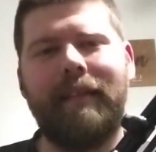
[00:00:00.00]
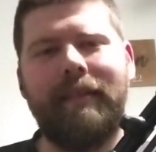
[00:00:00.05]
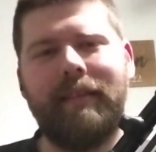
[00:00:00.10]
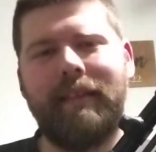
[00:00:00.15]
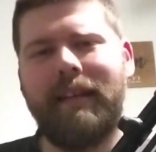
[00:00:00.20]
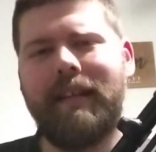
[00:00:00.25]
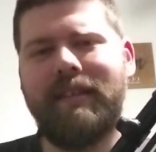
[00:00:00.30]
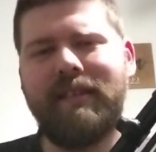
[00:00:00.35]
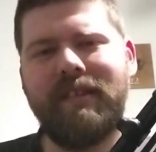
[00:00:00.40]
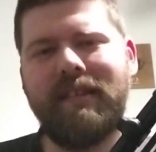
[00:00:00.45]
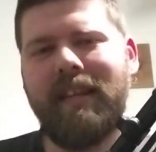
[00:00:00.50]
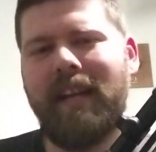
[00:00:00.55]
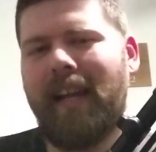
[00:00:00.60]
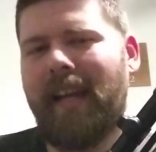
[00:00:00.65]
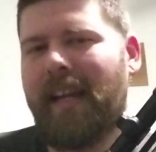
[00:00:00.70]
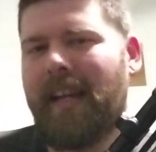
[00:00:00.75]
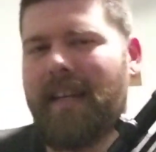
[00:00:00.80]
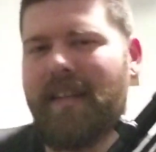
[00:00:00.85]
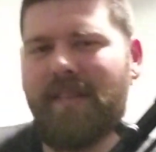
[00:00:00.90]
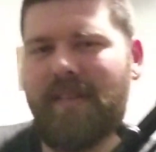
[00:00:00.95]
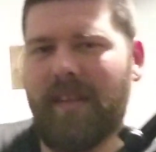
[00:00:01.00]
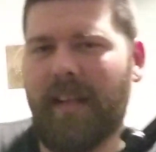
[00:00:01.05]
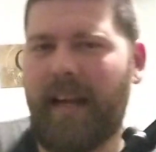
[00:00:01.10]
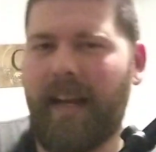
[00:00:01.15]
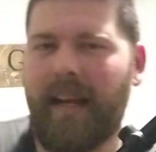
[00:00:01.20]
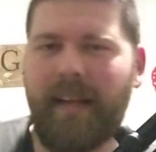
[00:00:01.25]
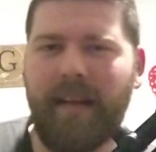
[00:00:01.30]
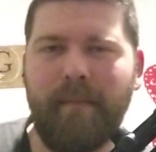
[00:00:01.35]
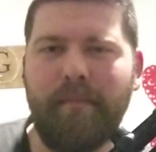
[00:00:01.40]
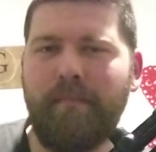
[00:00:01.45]
this thing is
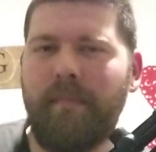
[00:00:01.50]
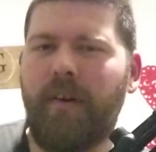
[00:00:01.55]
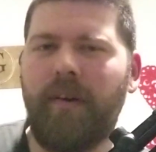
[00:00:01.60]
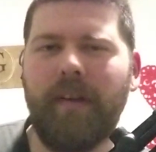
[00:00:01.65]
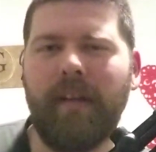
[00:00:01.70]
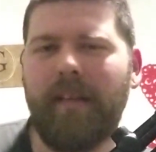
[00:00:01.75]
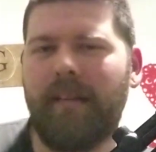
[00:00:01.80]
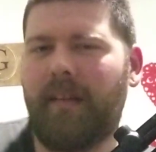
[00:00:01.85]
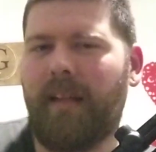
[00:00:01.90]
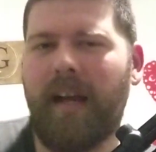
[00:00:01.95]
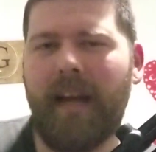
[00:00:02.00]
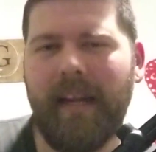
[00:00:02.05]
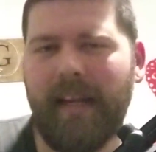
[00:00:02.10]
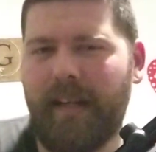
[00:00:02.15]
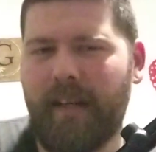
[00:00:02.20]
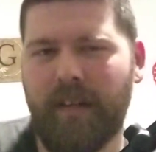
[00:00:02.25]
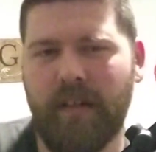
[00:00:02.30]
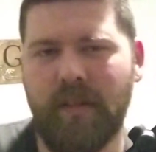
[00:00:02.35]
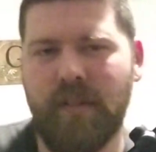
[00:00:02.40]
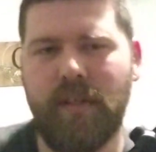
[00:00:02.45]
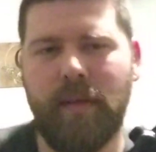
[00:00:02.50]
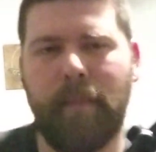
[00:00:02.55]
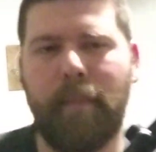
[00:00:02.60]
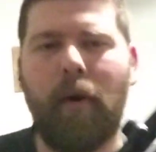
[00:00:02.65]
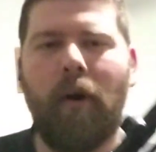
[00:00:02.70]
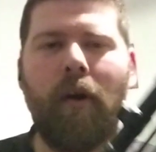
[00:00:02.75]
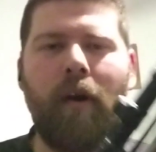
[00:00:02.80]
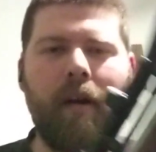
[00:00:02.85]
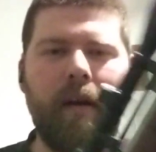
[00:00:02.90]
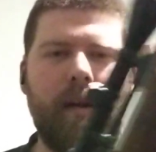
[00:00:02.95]
like a million light years
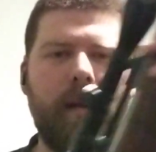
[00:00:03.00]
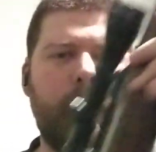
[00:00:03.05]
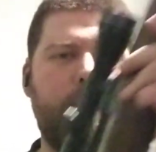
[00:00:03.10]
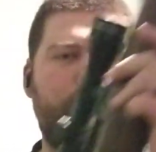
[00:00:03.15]
apart